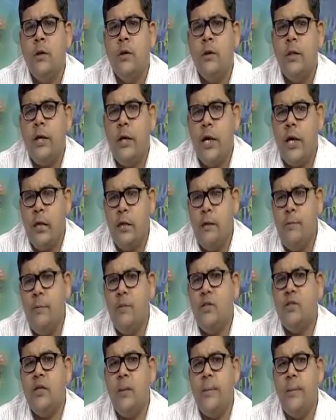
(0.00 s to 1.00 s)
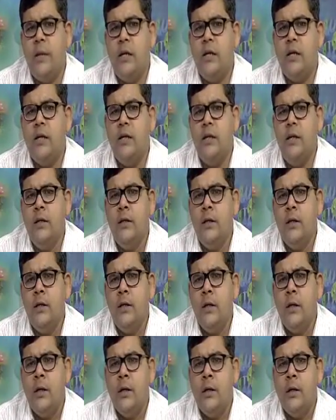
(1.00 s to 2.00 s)
they are living separately,
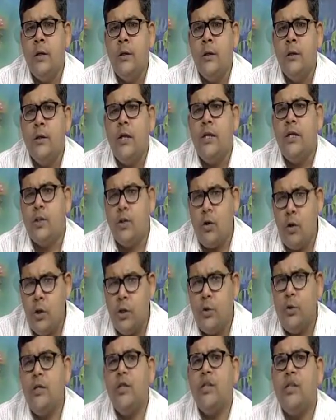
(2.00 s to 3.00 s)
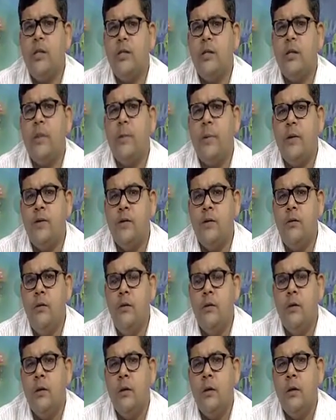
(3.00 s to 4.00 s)
that is called judicial separation.
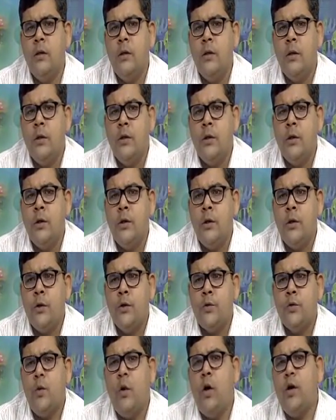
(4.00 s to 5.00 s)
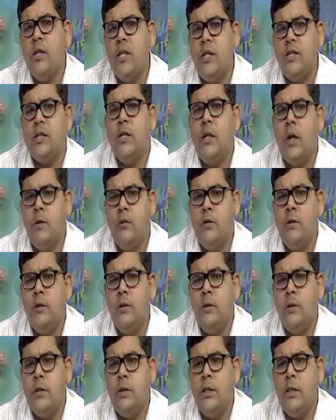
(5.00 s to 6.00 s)
So, on this
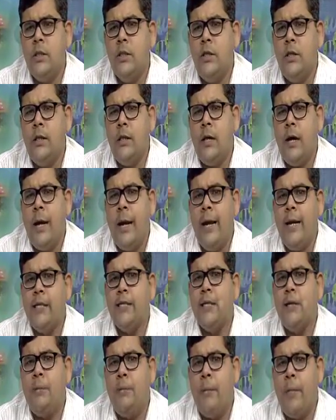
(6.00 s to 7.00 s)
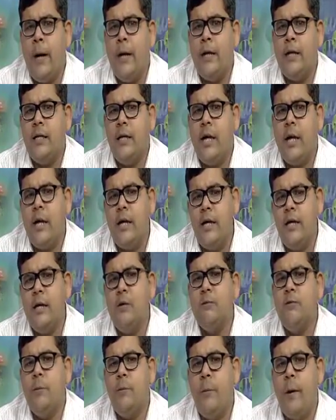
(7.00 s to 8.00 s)
ground the another party or any
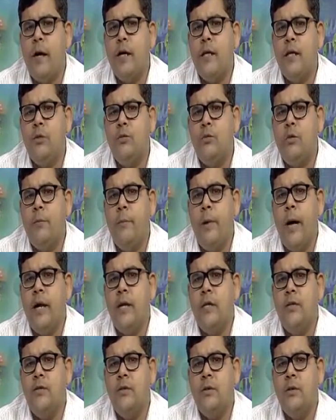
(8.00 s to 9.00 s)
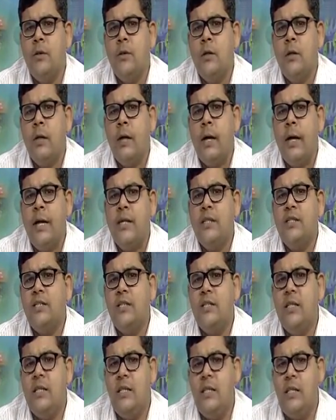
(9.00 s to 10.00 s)
of the party to the marriage can
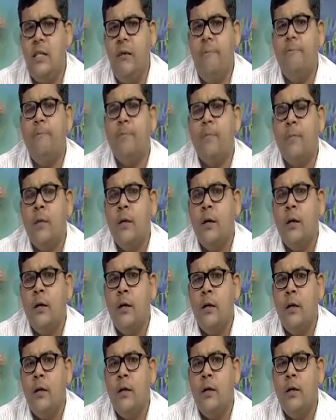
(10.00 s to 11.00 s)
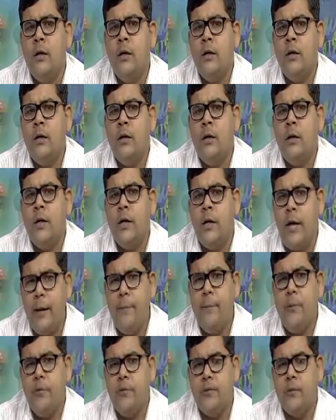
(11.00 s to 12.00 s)
seek the
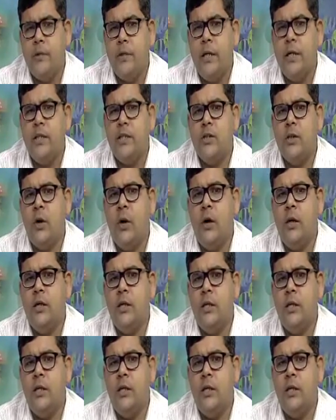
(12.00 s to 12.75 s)
divorce, that is called